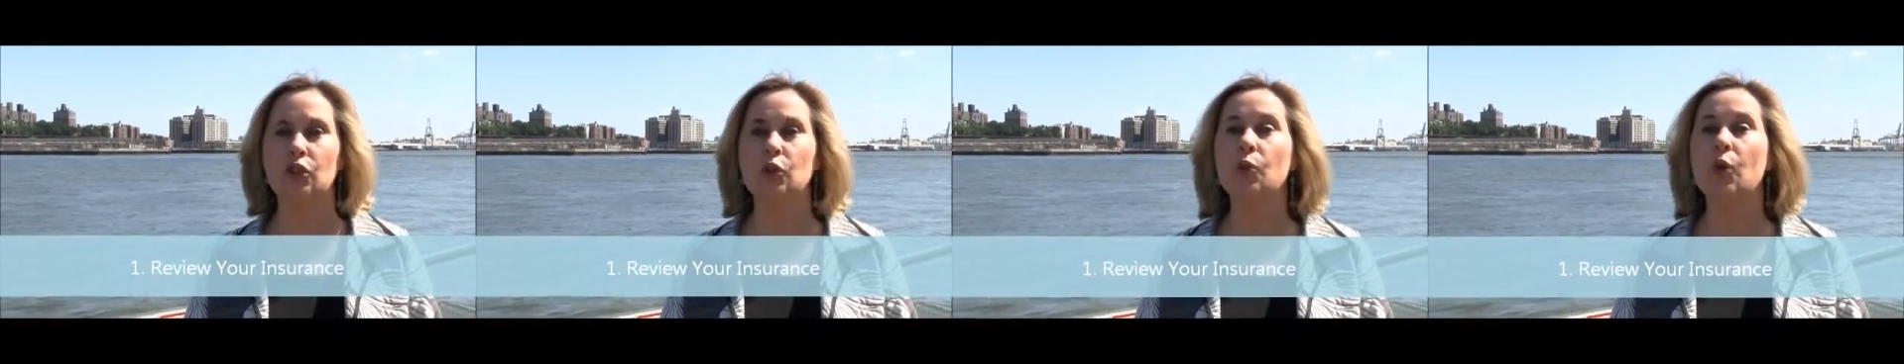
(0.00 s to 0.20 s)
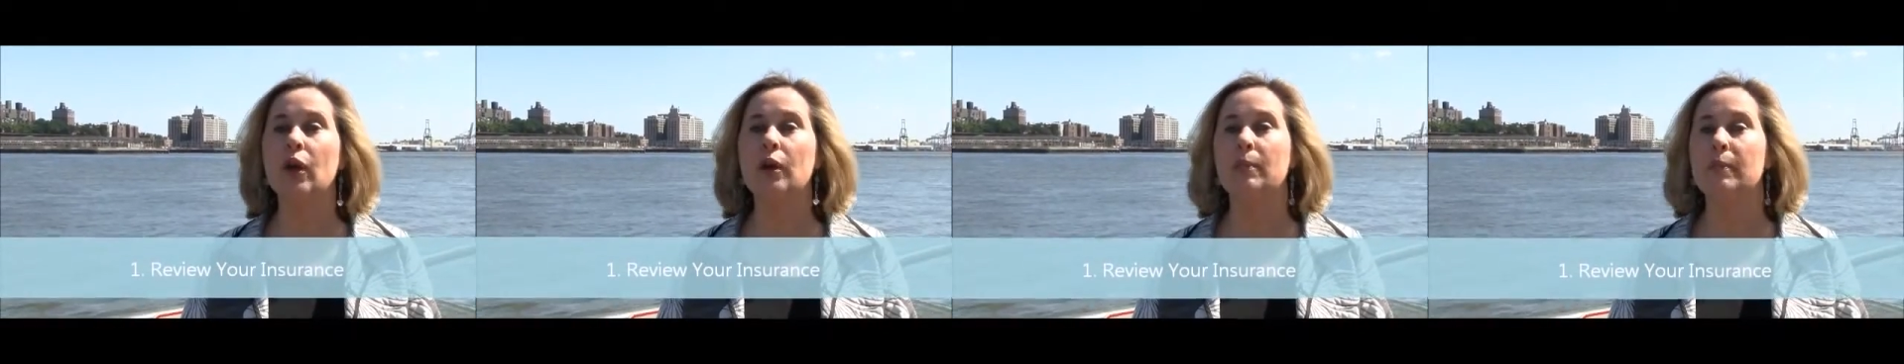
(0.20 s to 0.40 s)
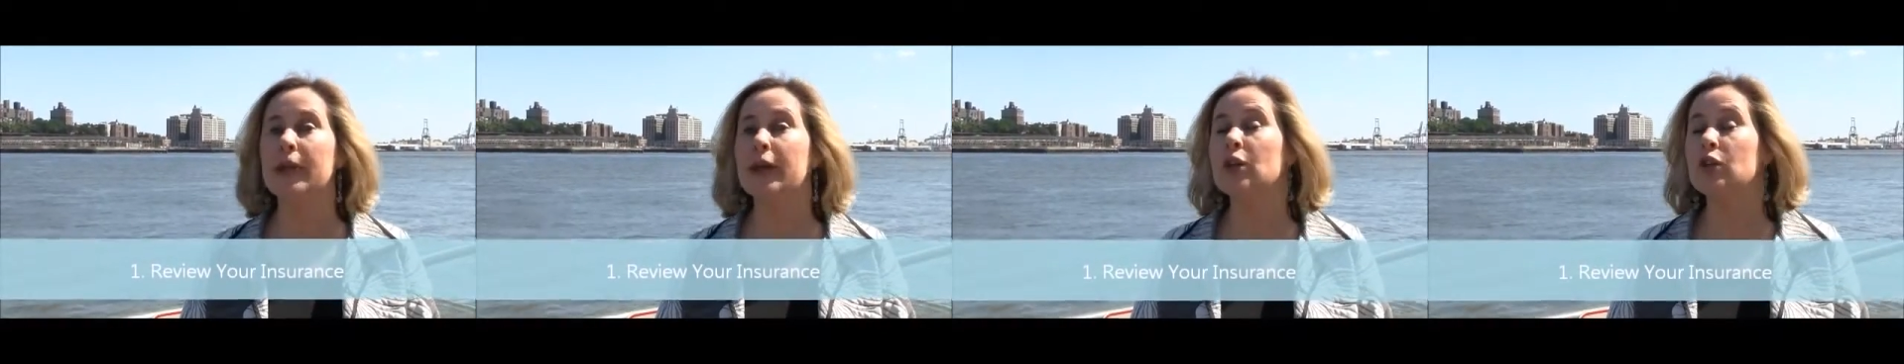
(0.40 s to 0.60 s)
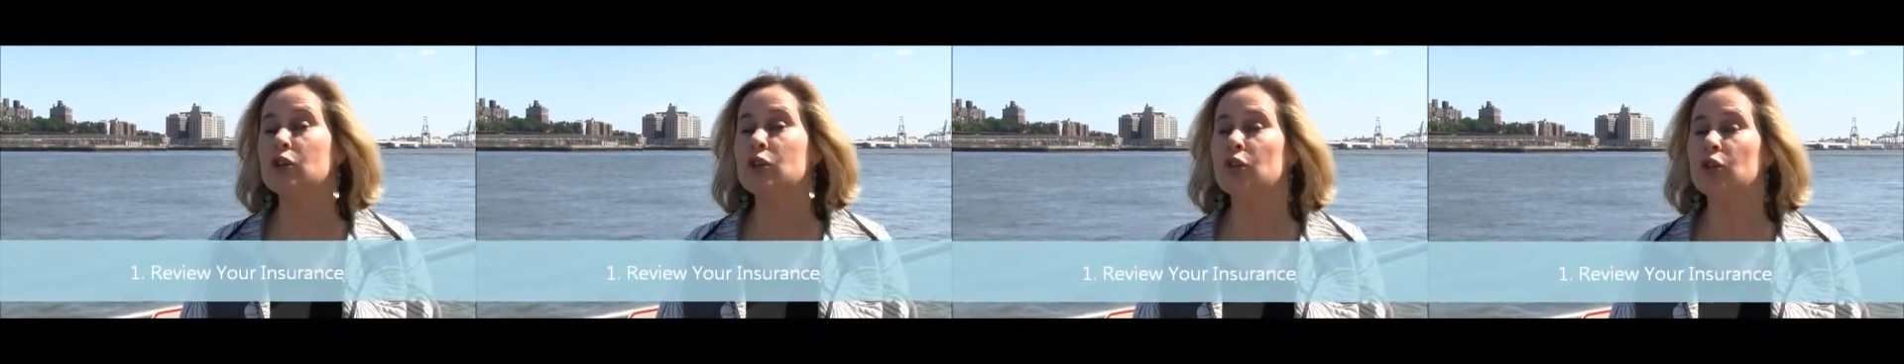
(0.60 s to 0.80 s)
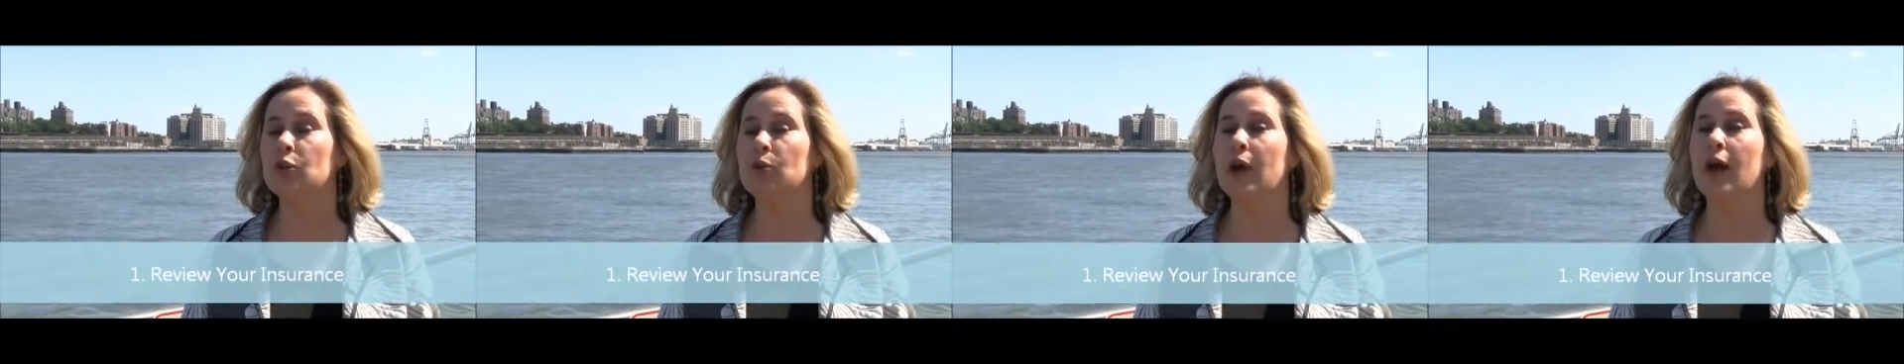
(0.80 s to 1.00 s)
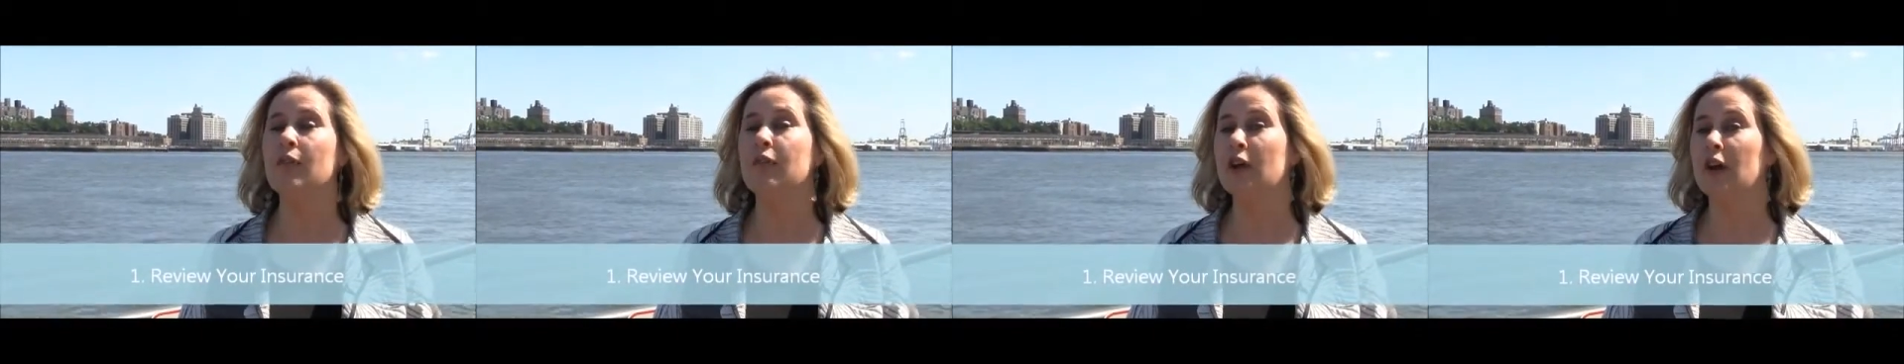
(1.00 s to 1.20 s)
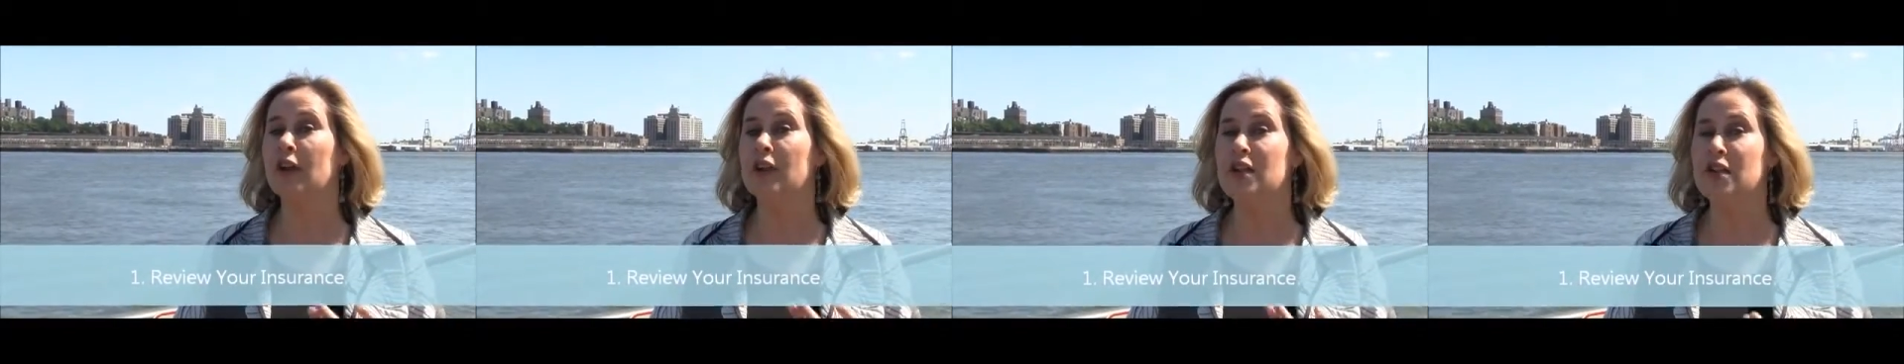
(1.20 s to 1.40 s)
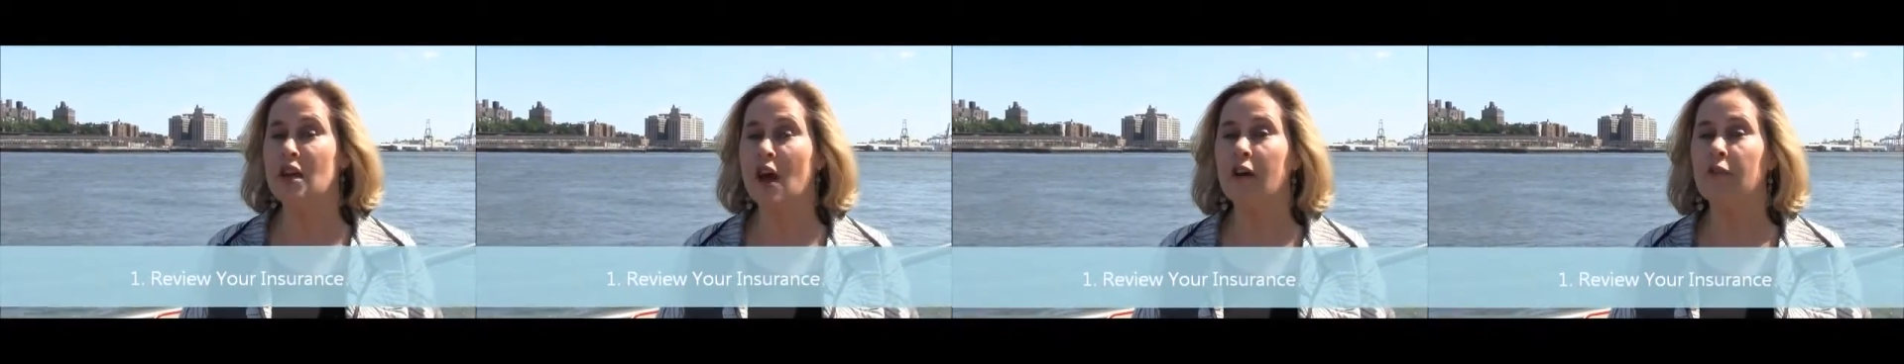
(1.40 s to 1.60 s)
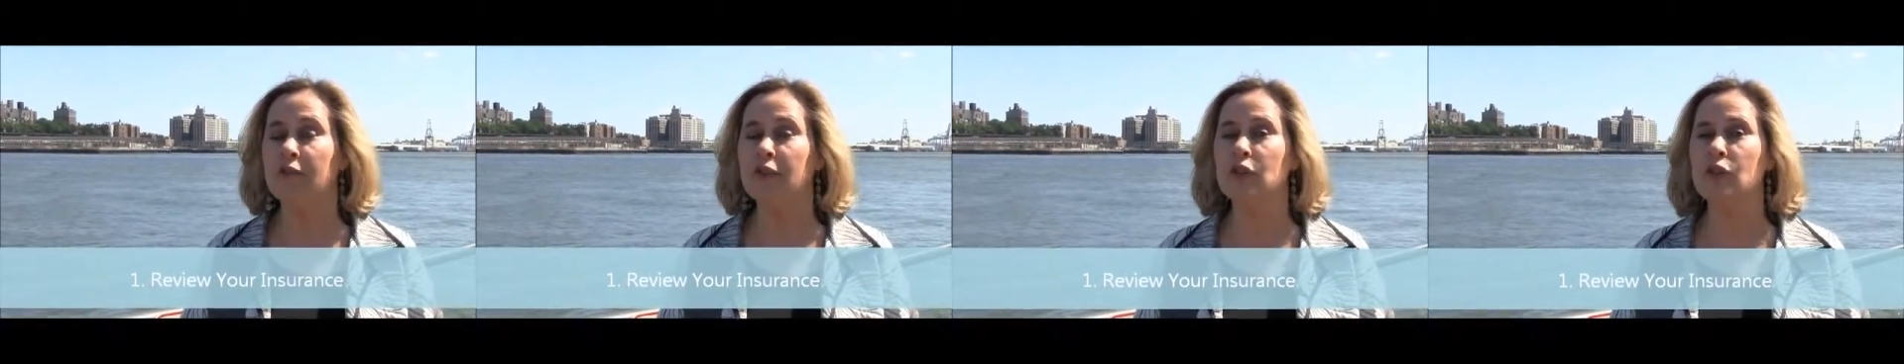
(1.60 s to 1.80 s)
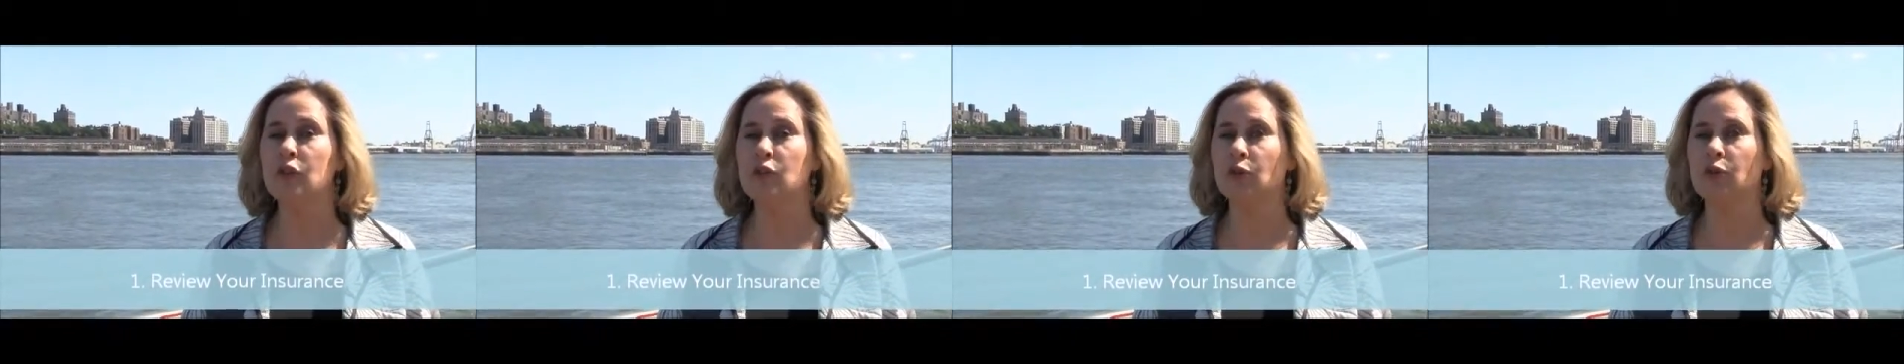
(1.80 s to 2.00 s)
You want to make sure you have enough
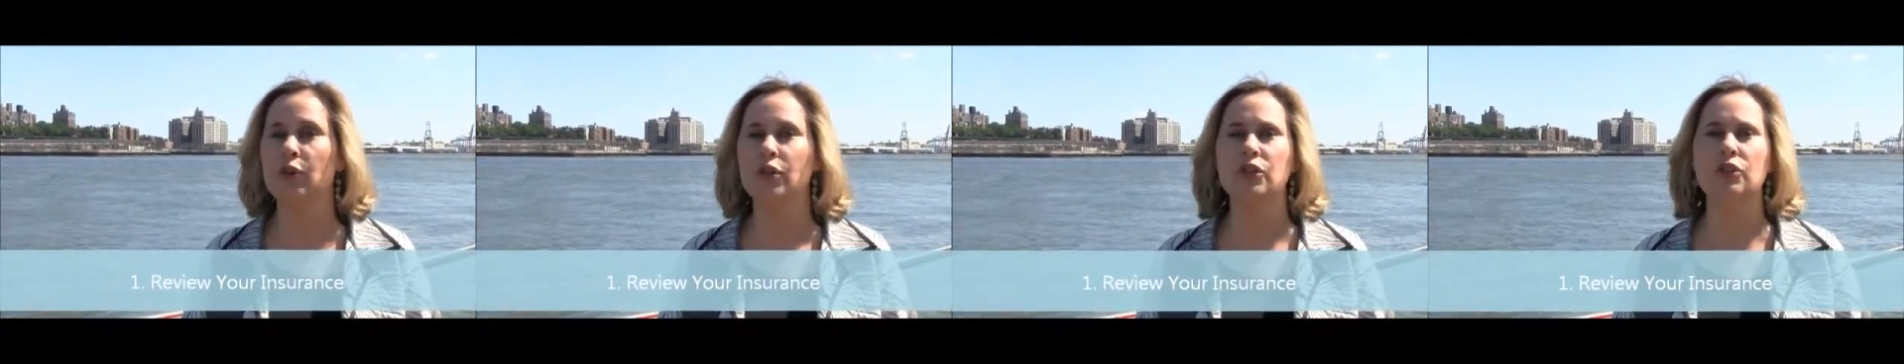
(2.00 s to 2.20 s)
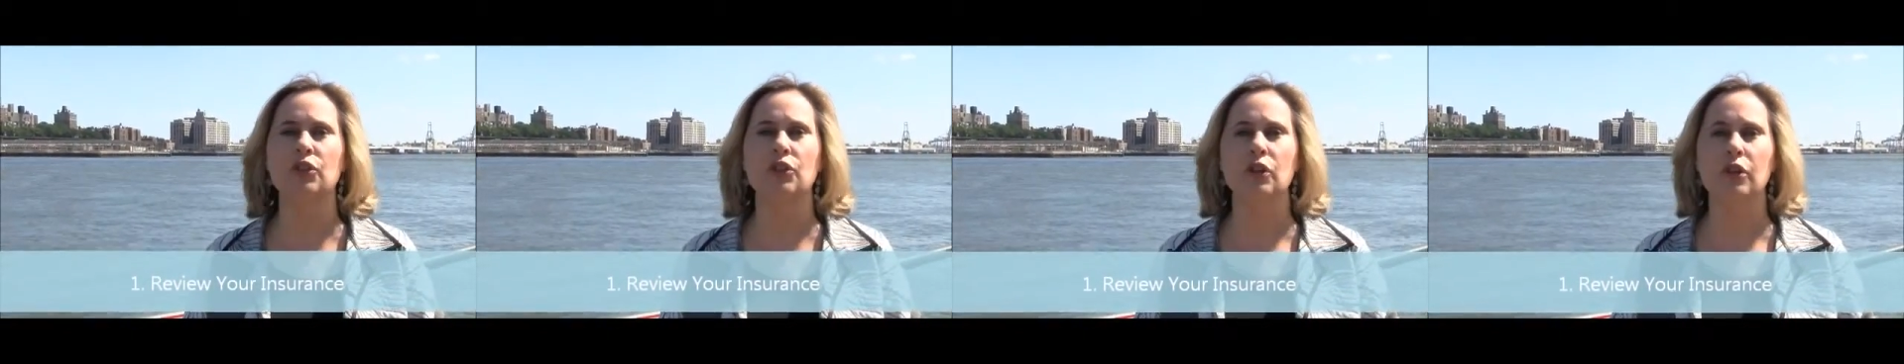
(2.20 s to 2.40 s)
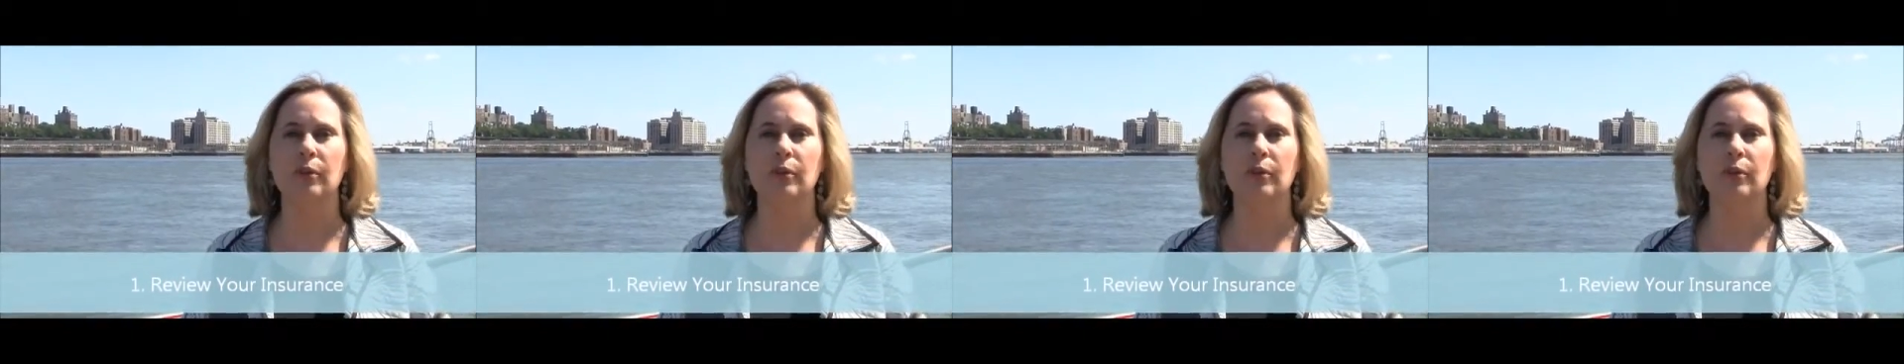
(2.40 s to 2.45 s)
insurance to